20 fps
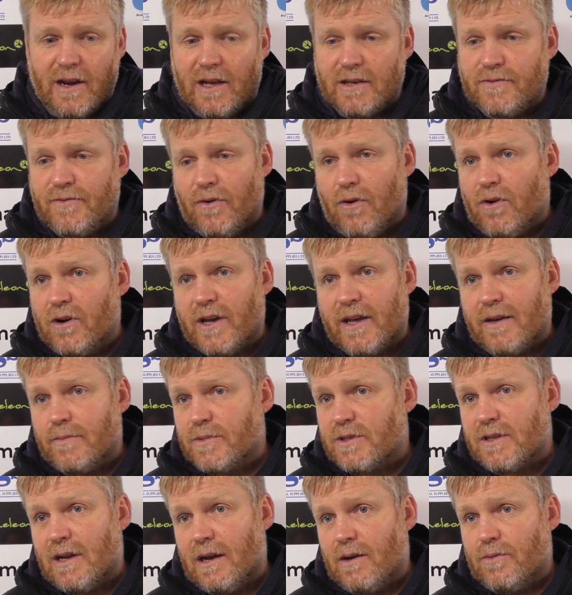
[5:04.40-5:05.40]
the last four
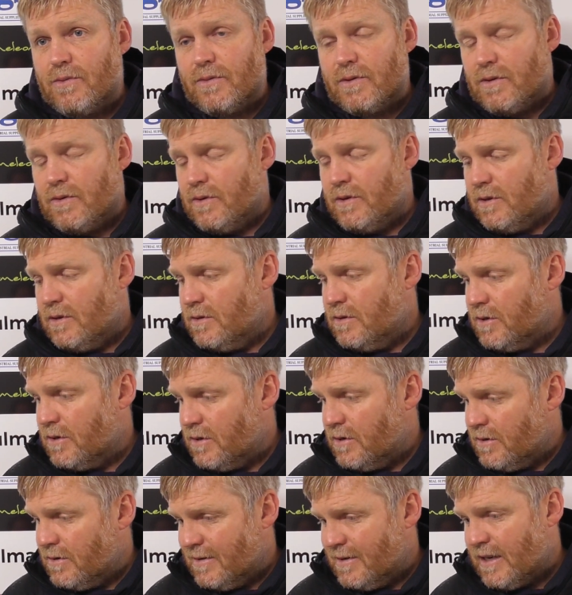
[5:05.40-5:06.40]
games now.
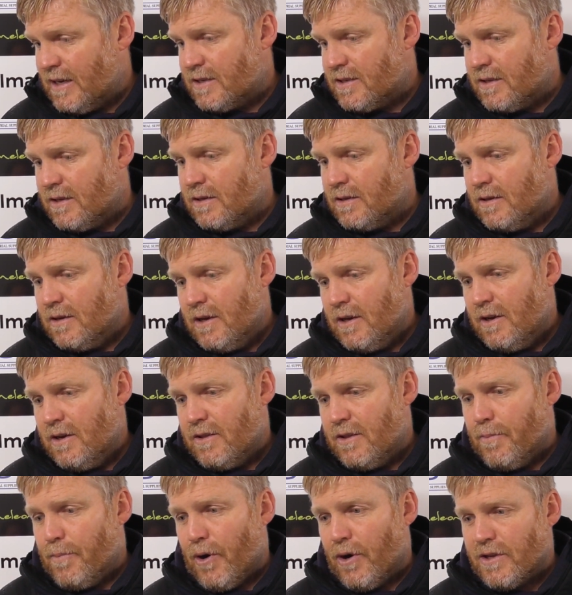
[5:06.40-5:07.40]
Yes, the
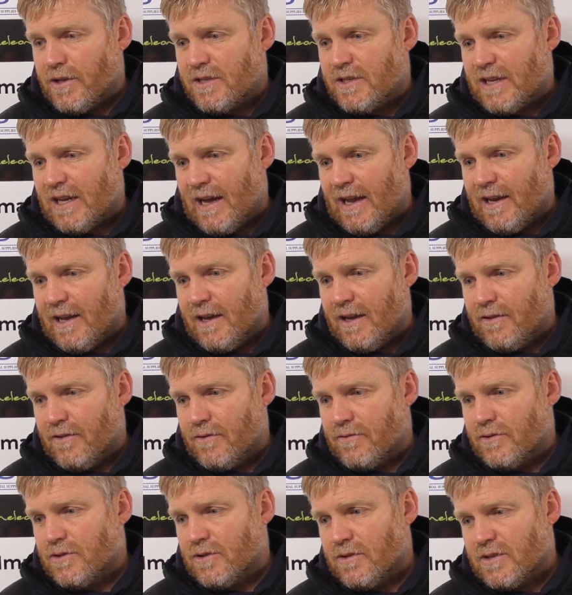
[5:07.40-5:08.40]
points tally and
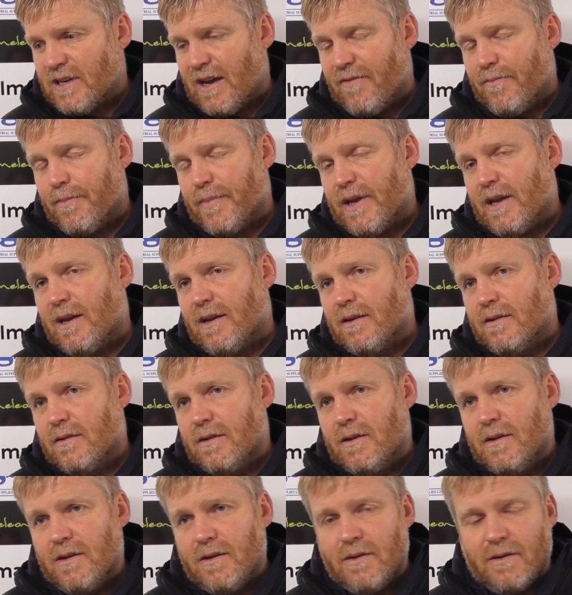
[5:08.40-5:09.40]
the results haven't been
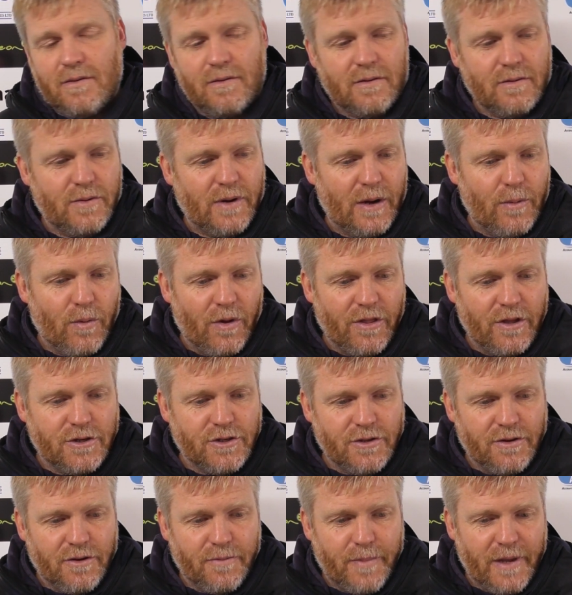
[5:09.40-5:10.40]
quite what they
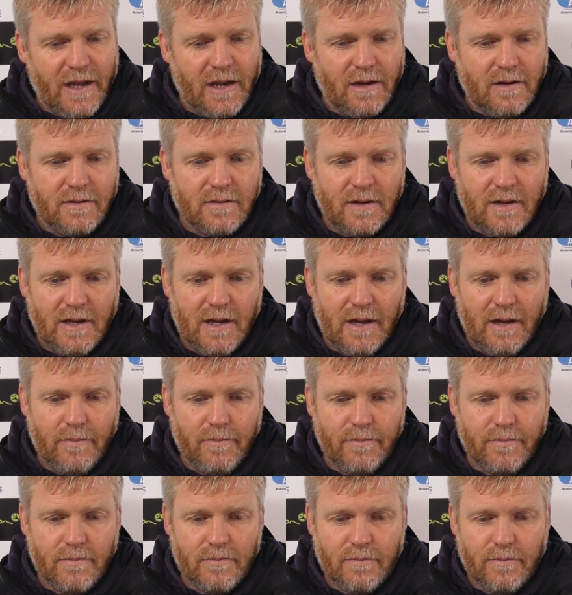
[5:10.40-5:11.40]
should have been,
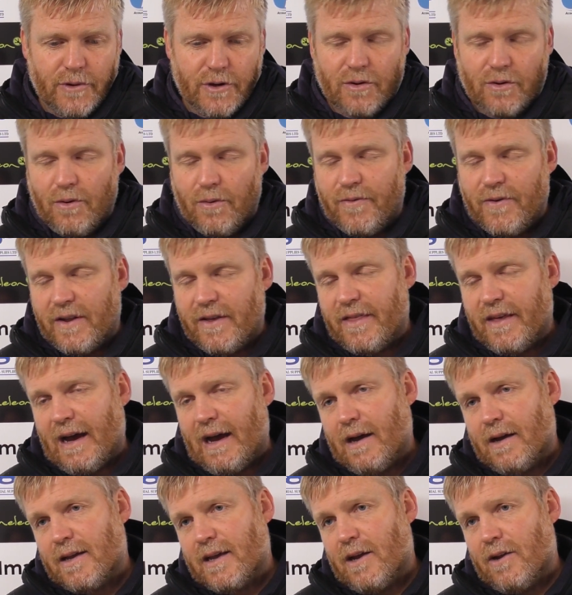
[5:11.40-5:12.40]
but hopefully
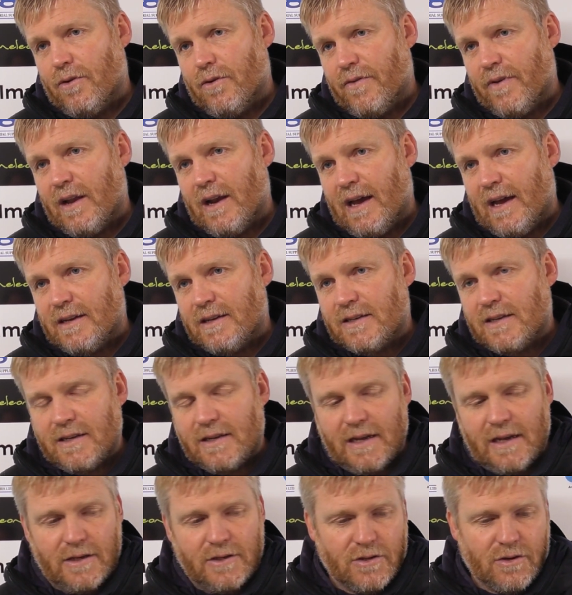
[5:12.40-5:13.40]
that, getting over the line
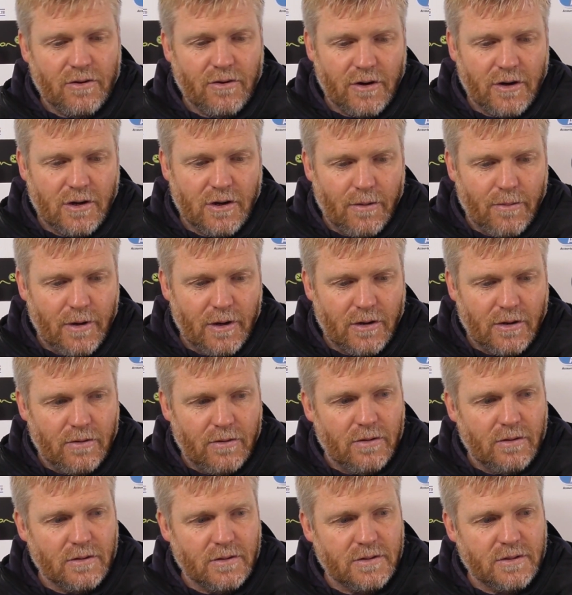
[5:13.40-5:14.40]
today, scoring a couple of
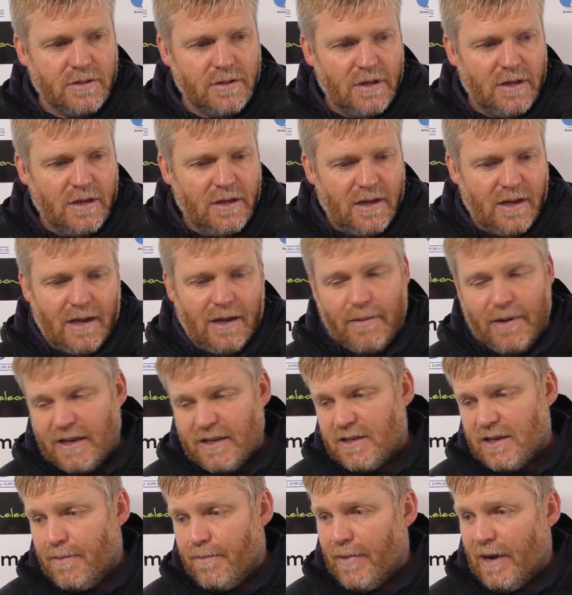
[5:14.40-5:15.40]
goals, and like I
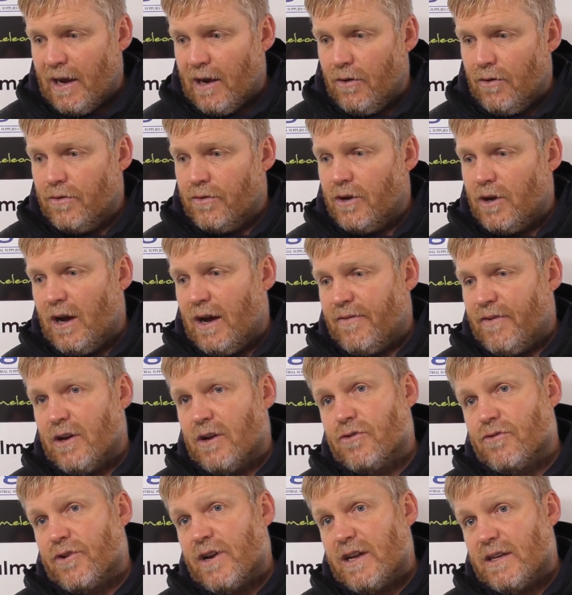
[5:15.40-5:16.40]
say, Milo not having
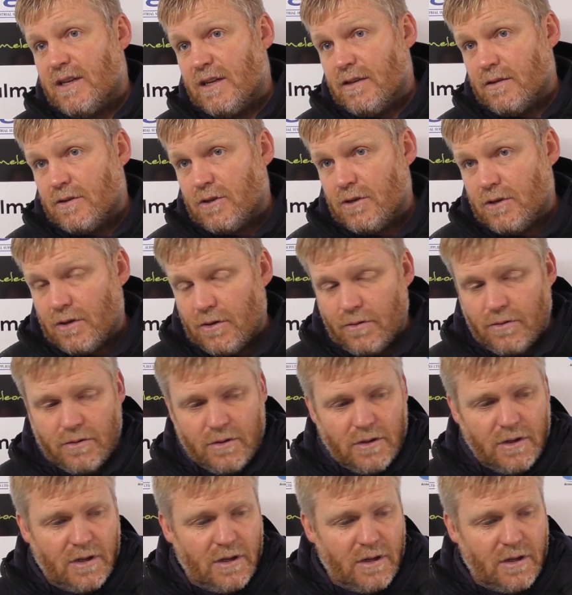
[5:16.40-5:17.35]
a great deal to do,